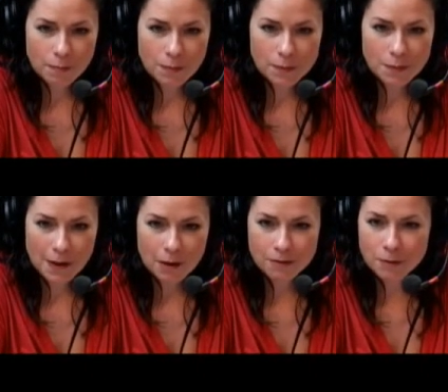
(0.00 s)
most
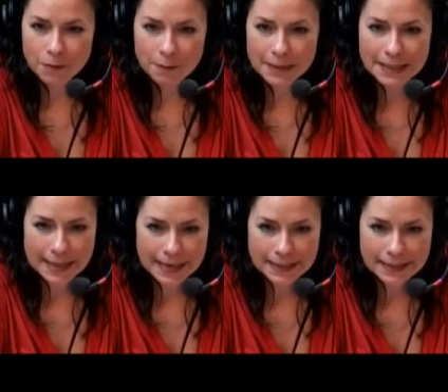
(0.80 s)
powerful women in
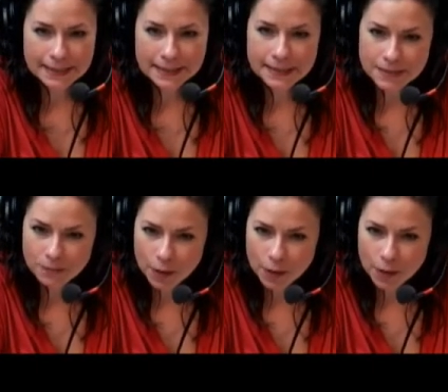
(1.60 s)
Canada in a list of